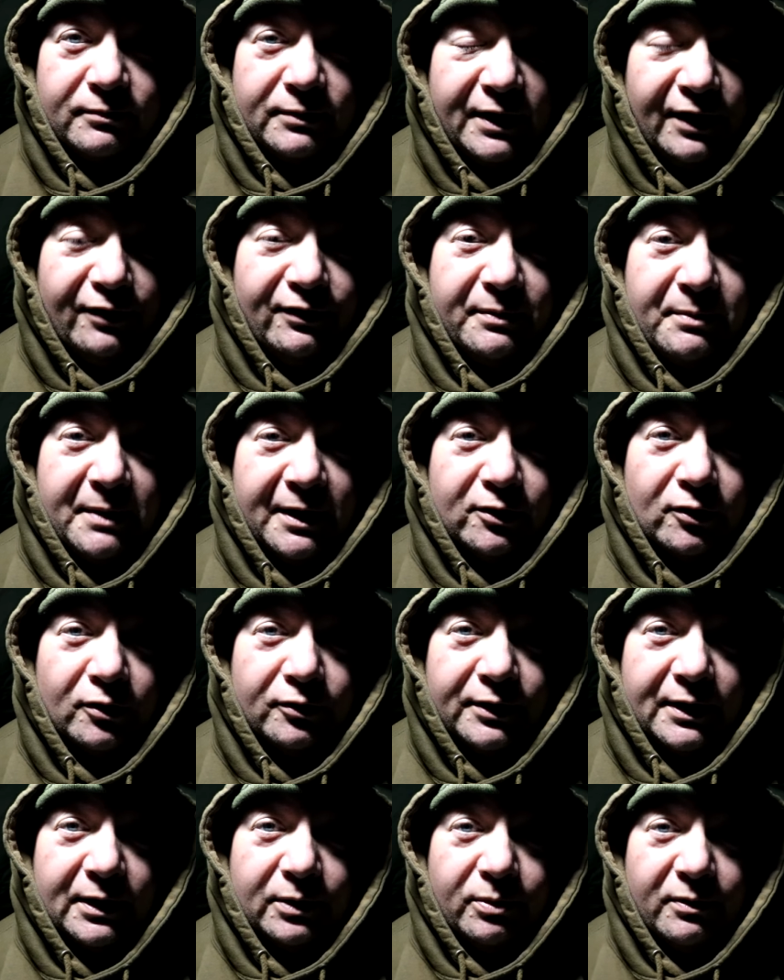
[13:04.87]
Definitely made
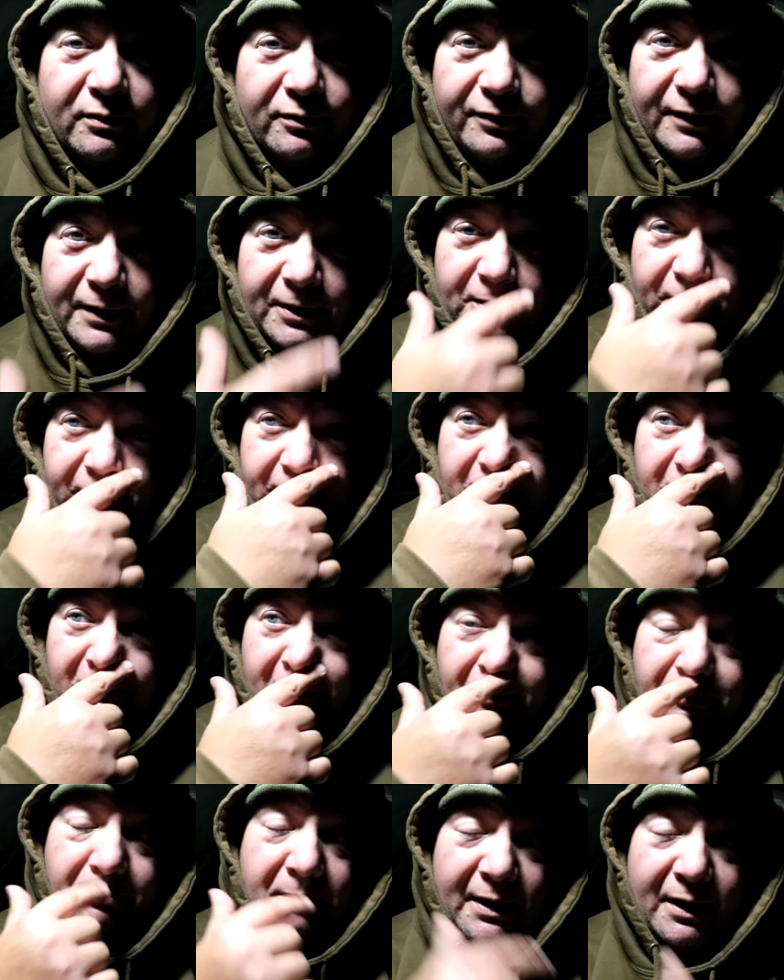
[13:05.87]
contact with a fish,
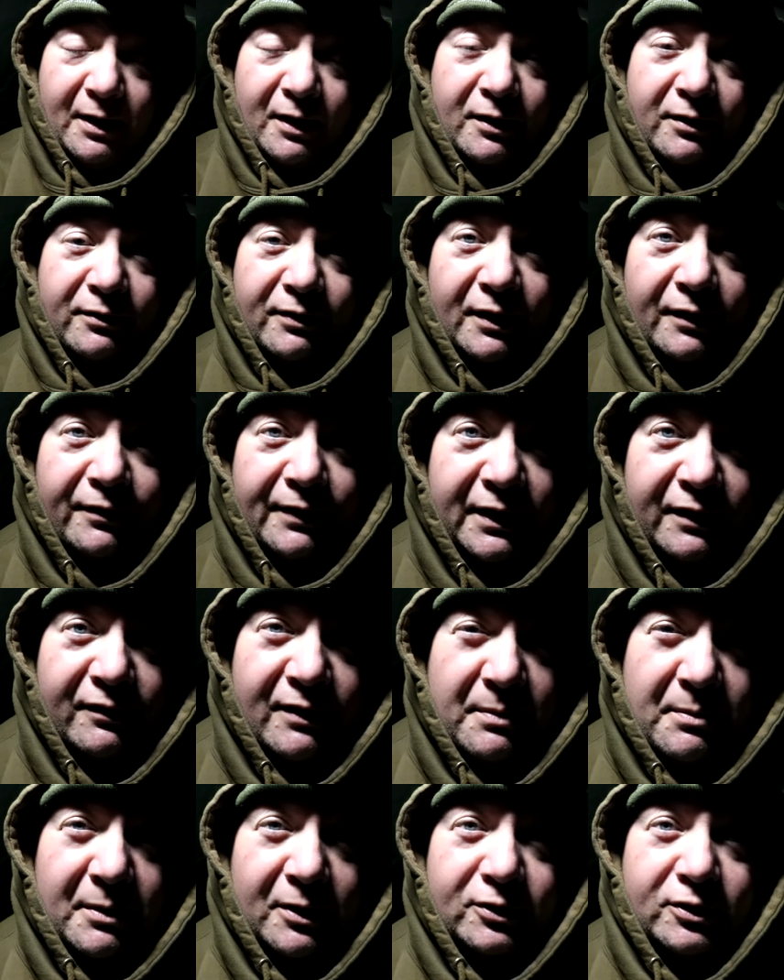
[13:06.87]
rod bent over, thank you
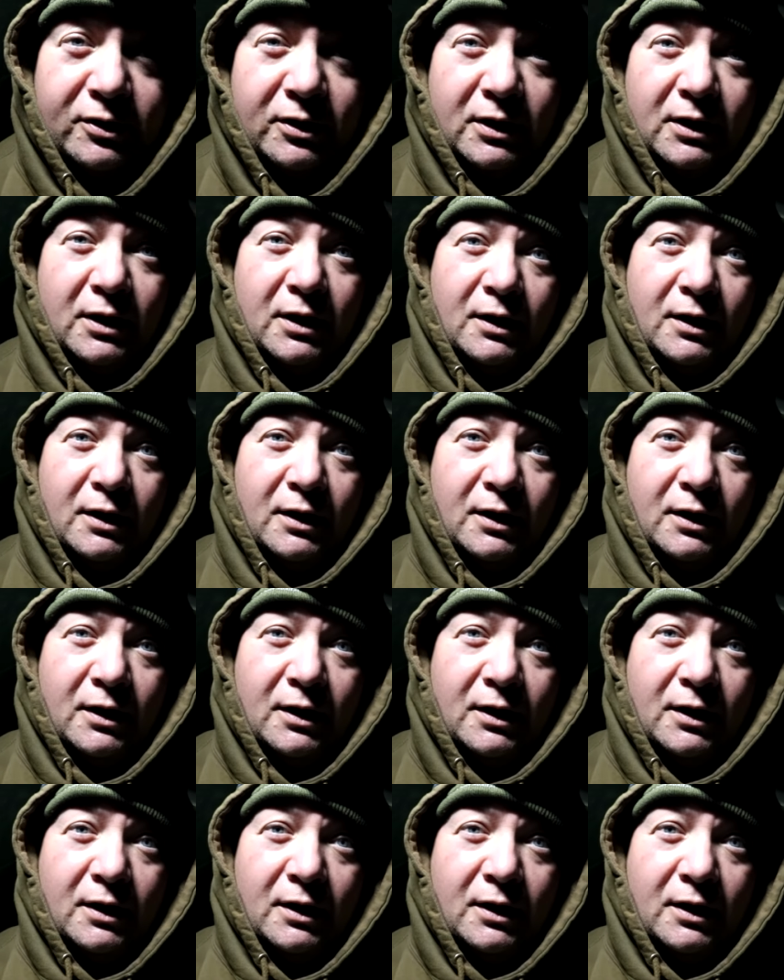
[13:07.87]
very much,